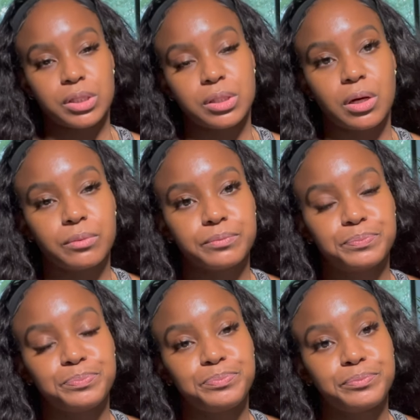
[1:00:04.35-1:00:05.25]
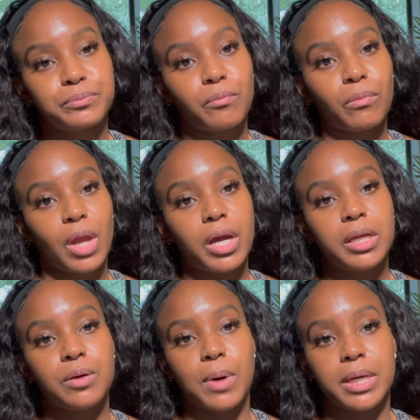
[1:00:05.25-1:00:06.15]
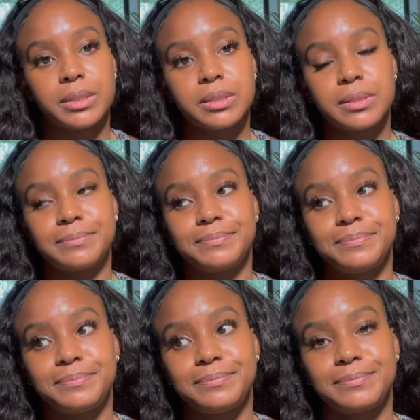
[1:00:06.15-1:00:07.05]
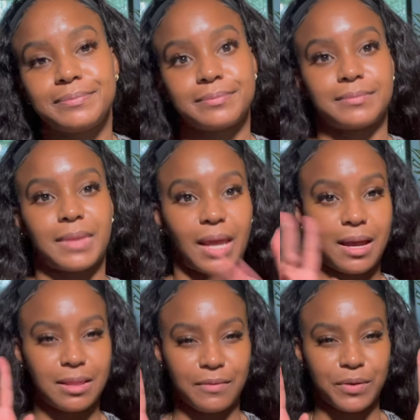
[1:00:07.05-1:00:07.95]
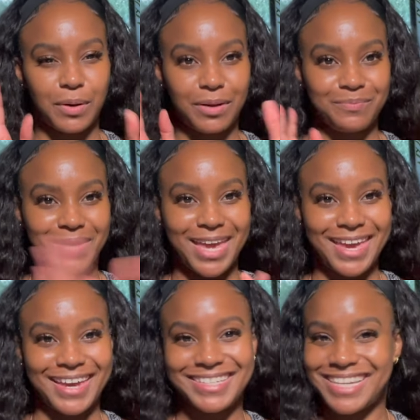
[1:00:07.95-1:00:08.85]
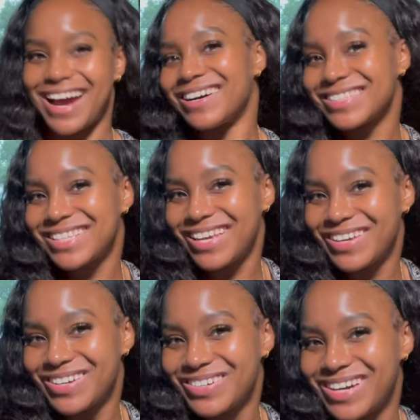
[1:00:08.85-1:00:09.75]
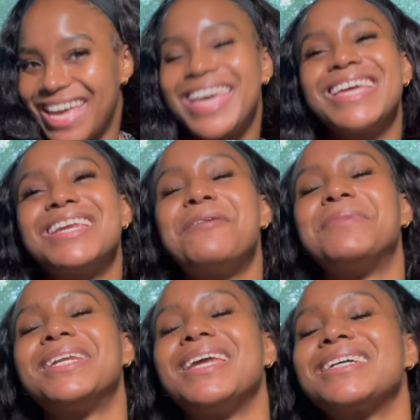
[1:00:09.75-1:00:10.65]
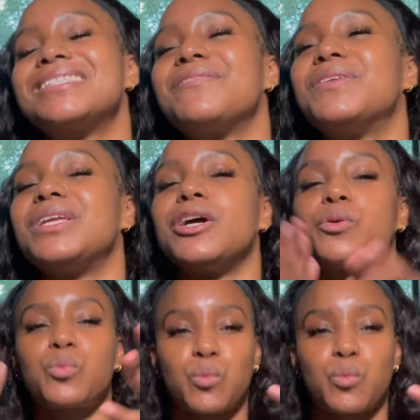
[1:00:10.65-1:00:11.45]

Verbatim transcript: So, anyways, I love you all, and I'll see you in my next video.